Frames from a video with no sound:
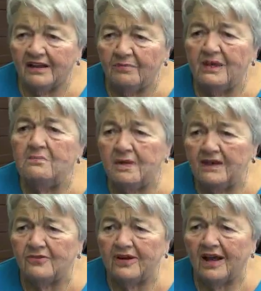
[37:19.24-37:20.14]
being
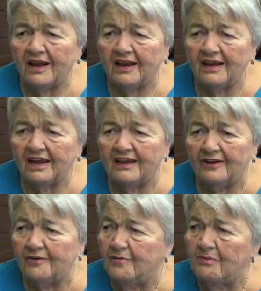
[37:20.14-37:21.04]
patriotic. I
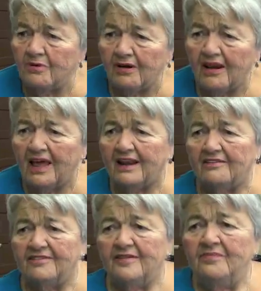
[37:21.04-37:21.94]
can remember a lot of